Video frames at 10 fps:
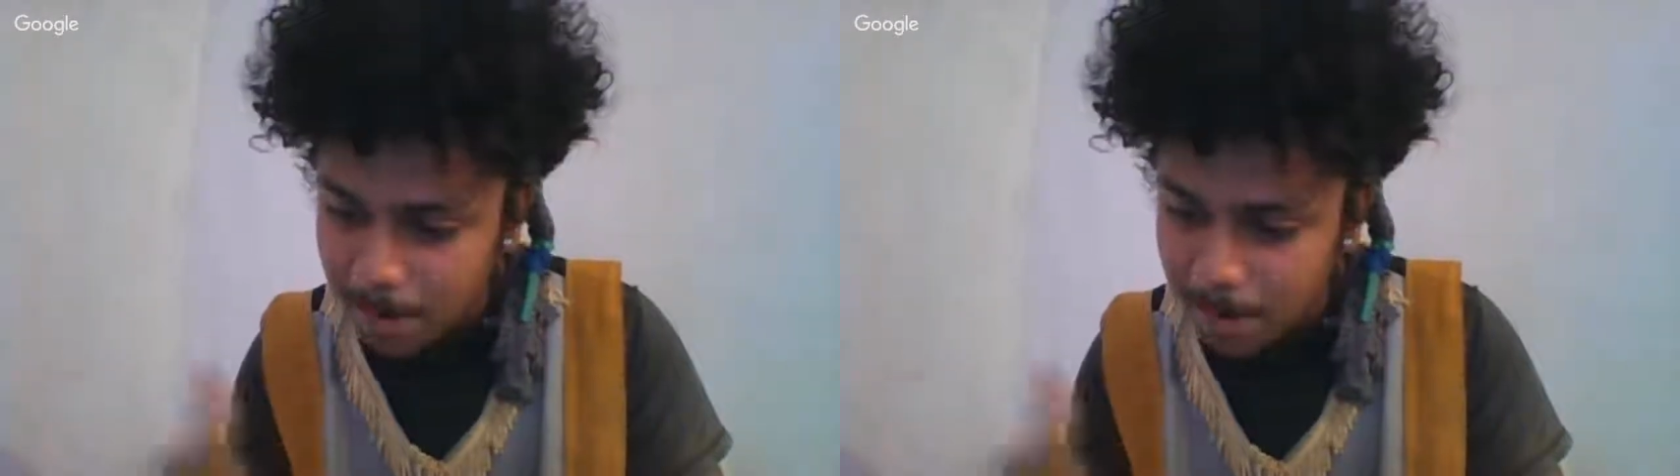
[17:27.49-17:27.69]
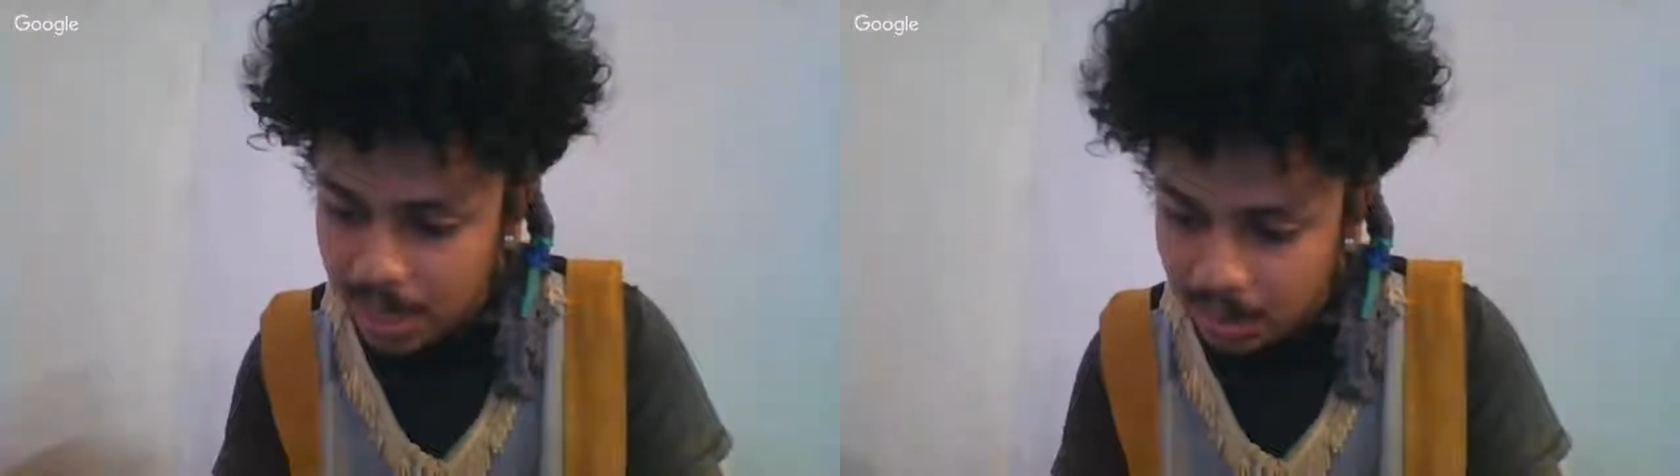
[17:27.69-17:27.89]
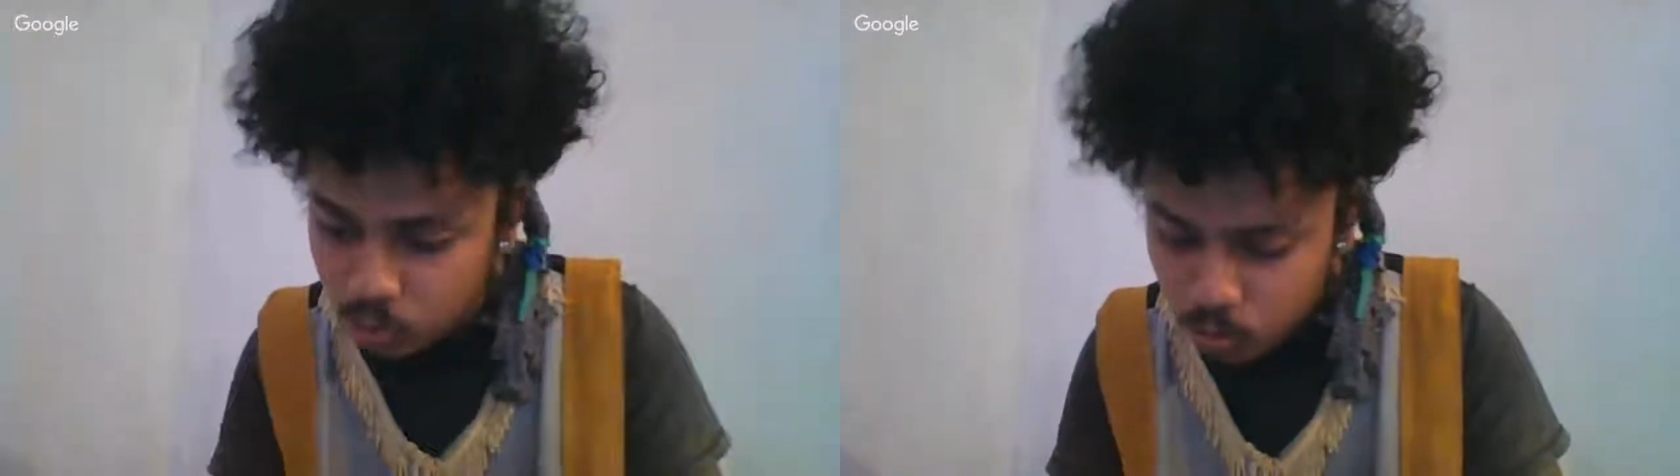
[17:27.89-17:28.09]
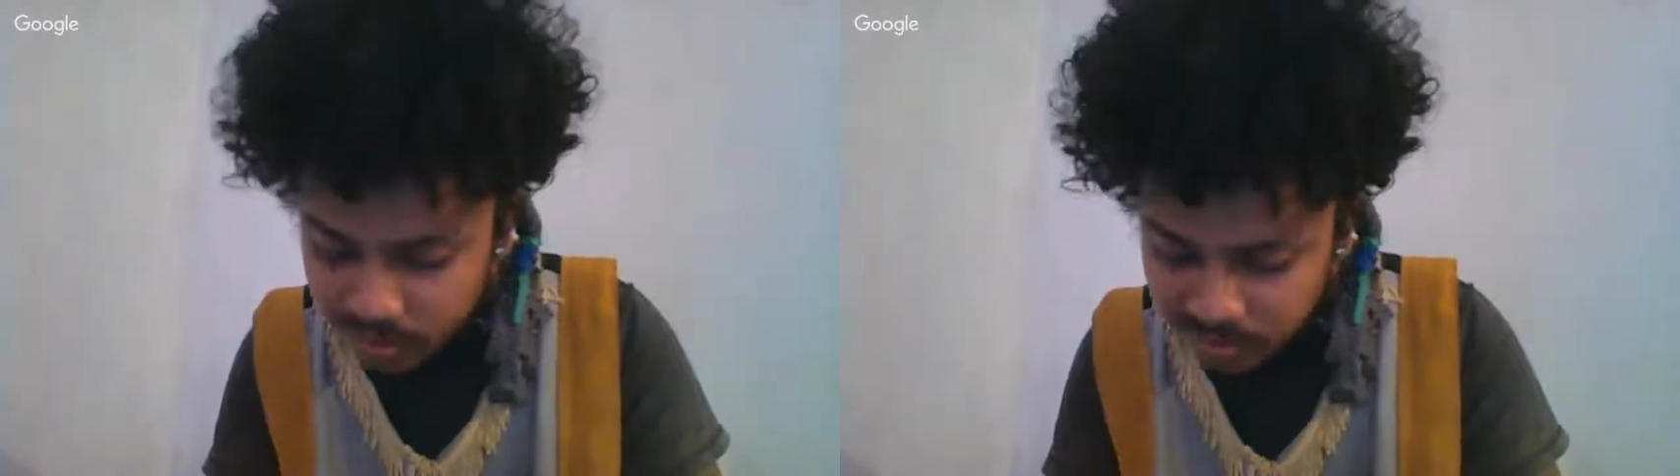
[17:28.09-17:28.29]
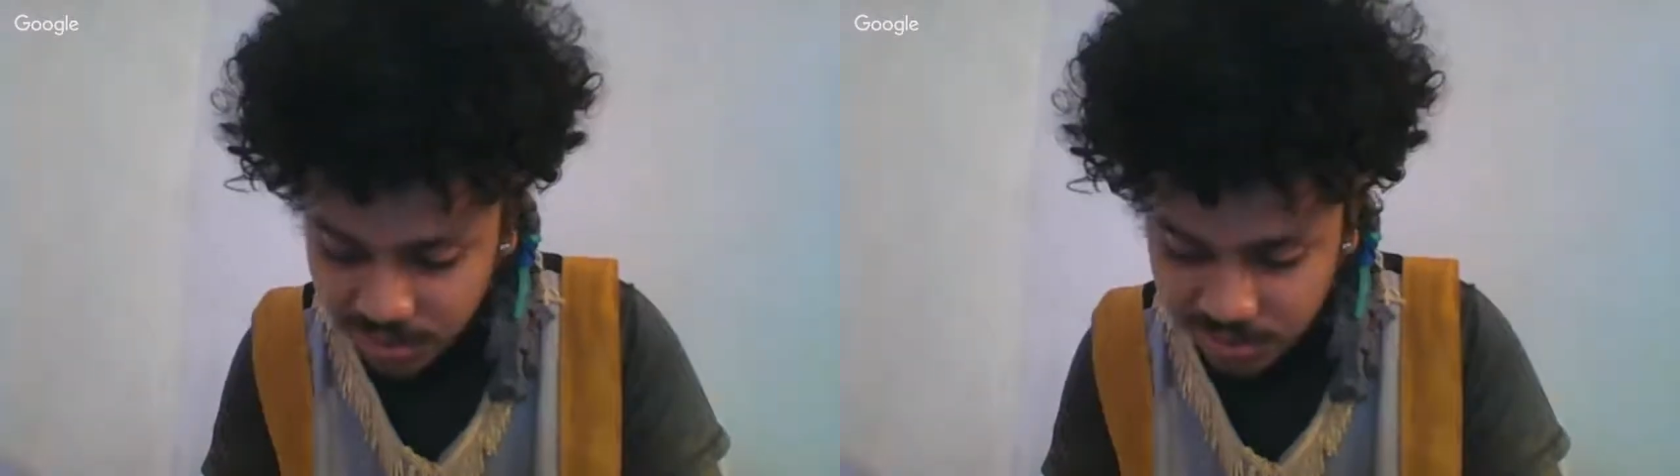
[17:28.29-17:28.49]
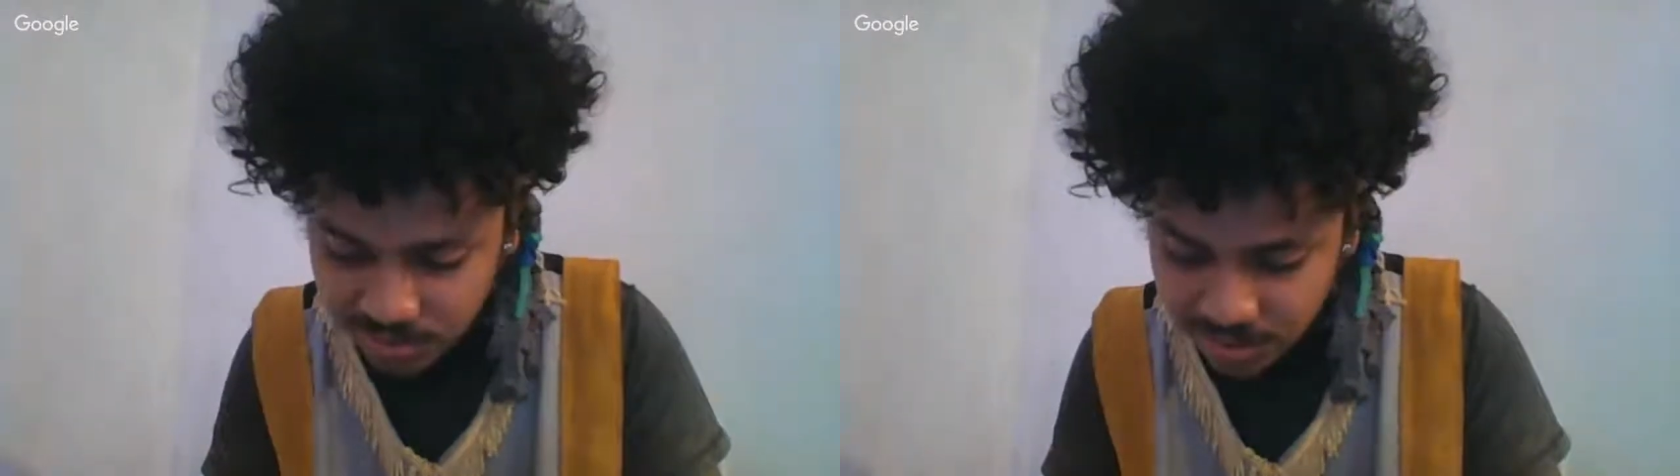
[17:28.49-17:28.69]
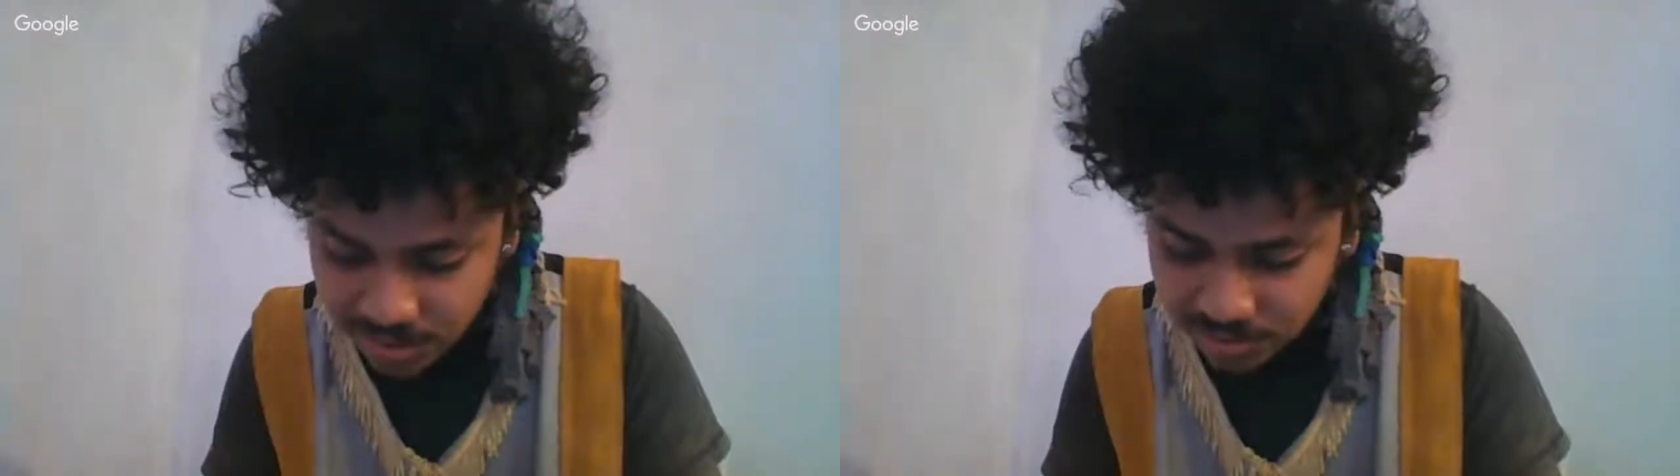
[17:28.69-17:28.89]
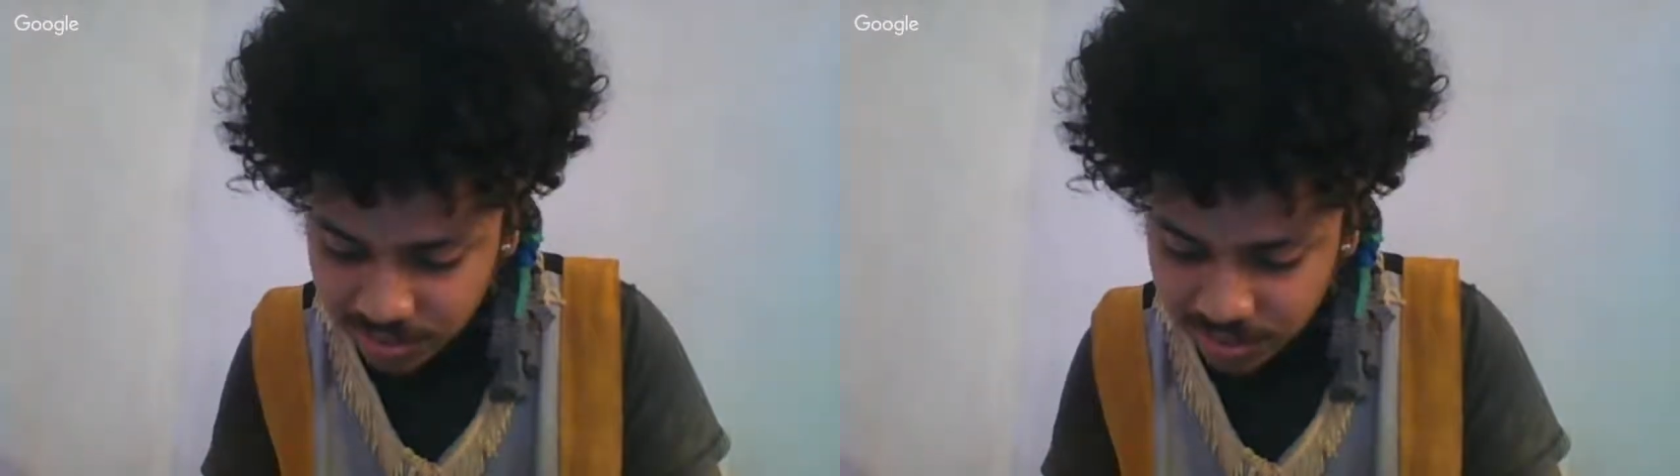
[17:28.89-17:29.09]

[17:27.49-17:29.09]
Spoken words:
Micah 2 verse 10 say, it